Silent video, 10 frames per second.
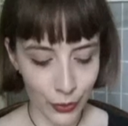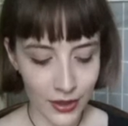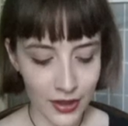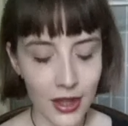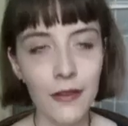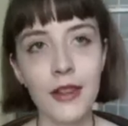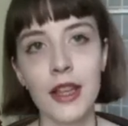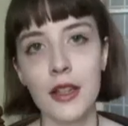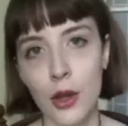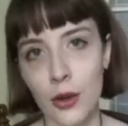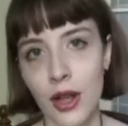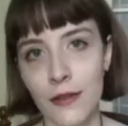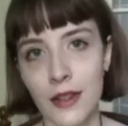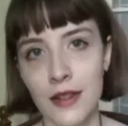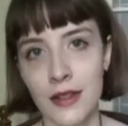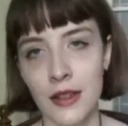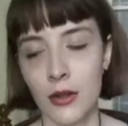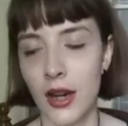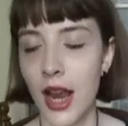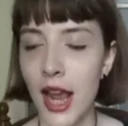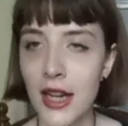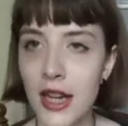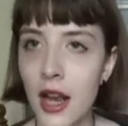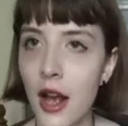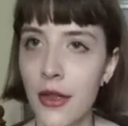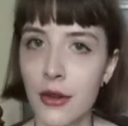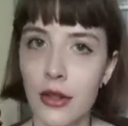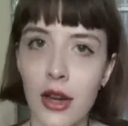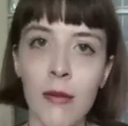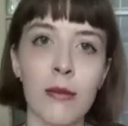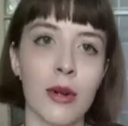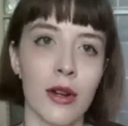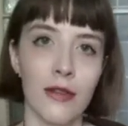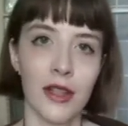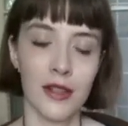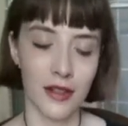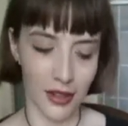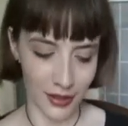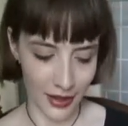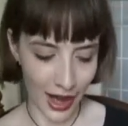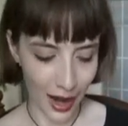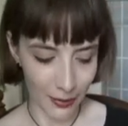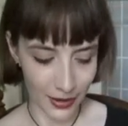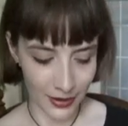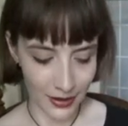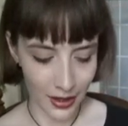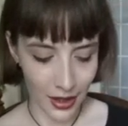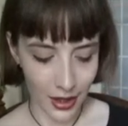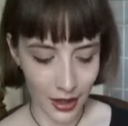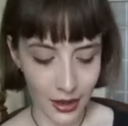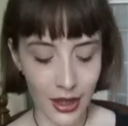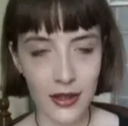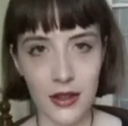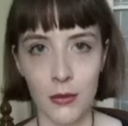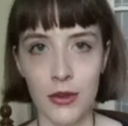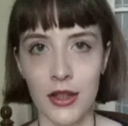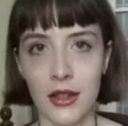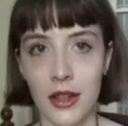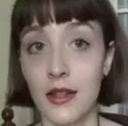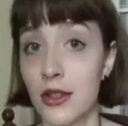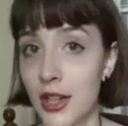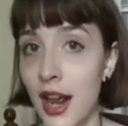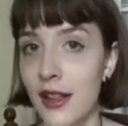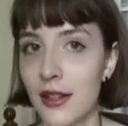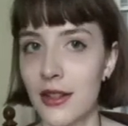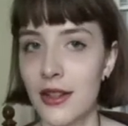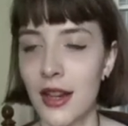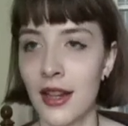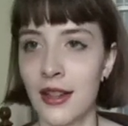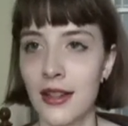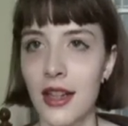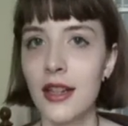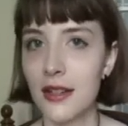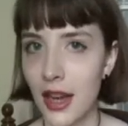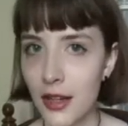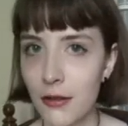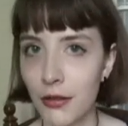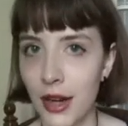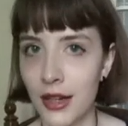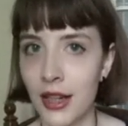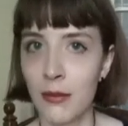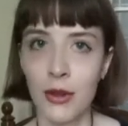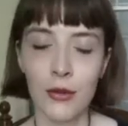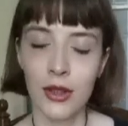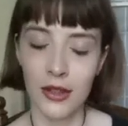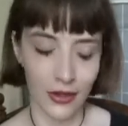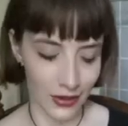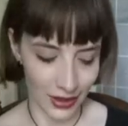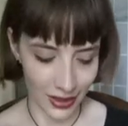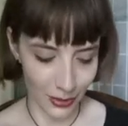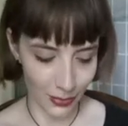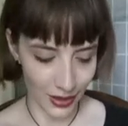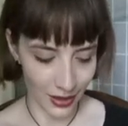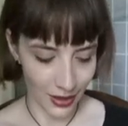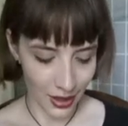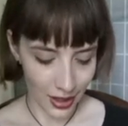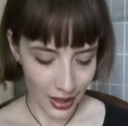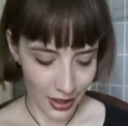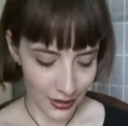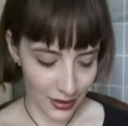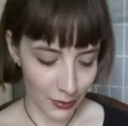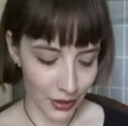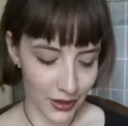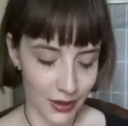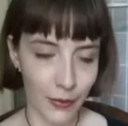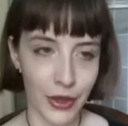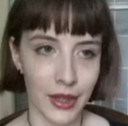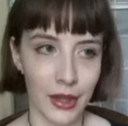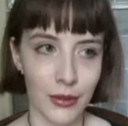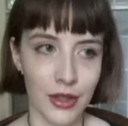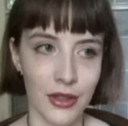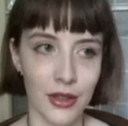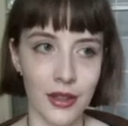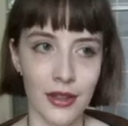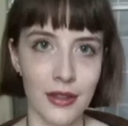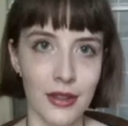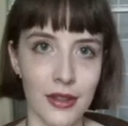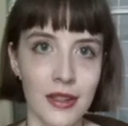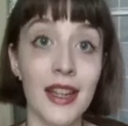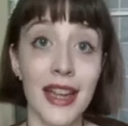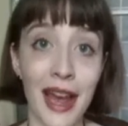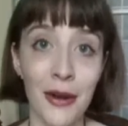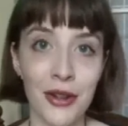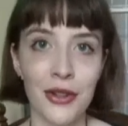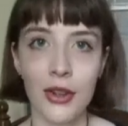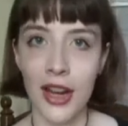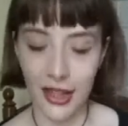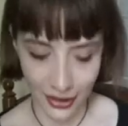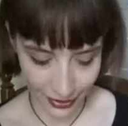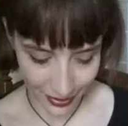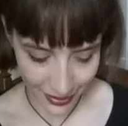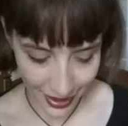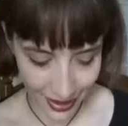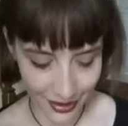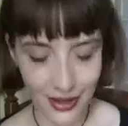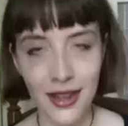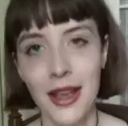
when stuff like the Nodolf incident or any other number of incidents happens, that assumption is challenged, and it is kind of frightening, but it really doesn't need to be. It's simply something that we should seek out and try to understand.